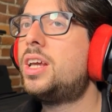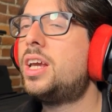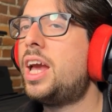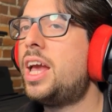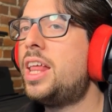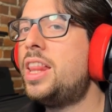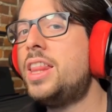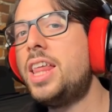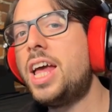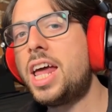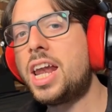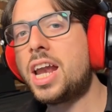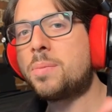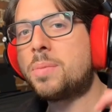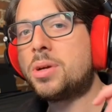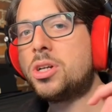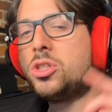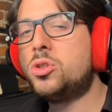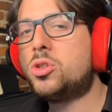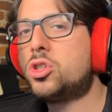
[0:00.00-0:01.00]
And then I'm
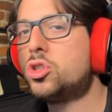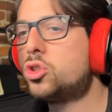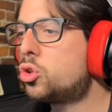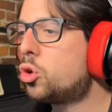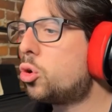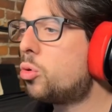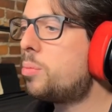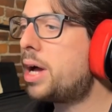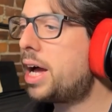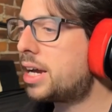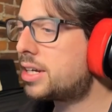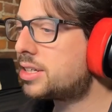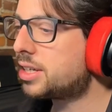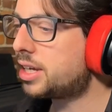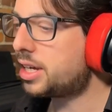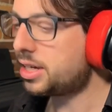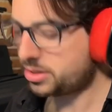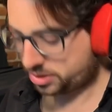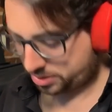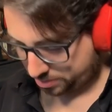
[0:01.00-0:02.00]
going to do Control
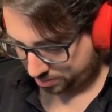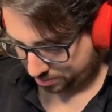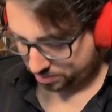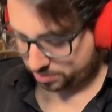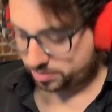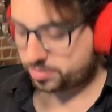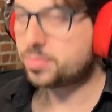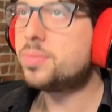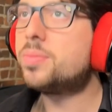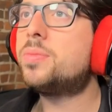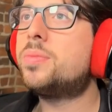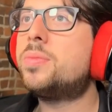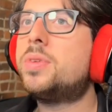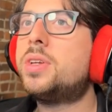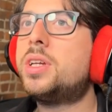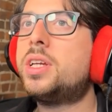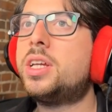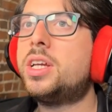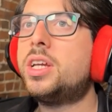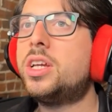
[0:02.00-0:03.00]

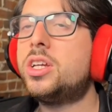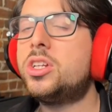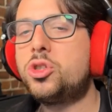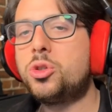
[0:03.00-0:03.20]
/